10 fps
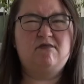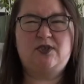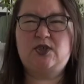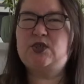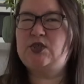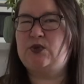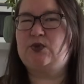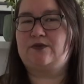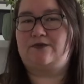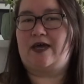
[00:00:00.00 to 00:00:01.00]
just
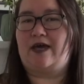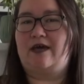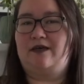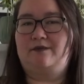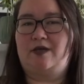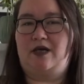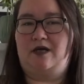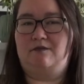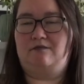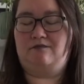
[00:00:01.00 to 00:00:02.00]
short of hair.
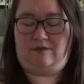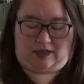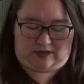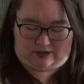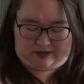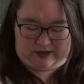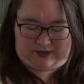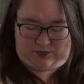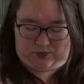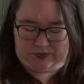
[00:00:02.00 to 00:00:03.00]
Um,
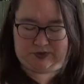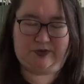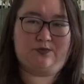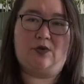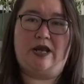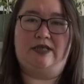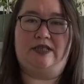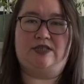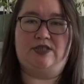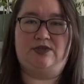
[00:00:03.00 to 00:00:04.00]
I was
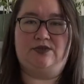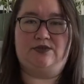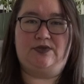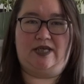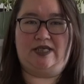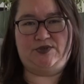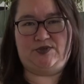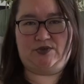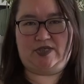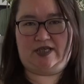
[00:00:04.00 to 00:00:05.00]
ready to do the
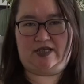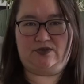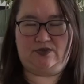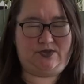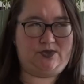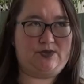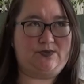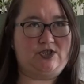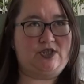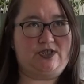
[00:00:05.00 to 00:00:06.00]
stockinette or to
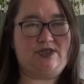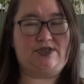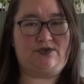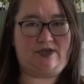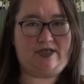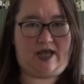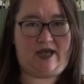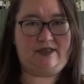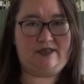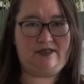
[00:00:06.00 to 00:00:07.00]
switch into
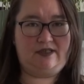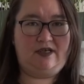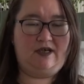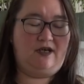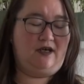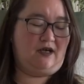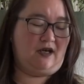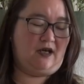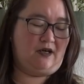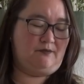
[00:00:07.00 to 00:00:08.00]
stockinette.
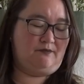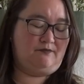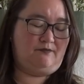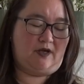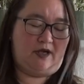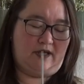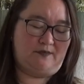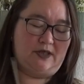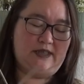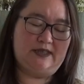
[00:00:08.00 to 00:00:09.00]
Um, I
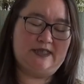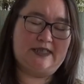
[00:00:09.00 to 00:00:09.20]
had my little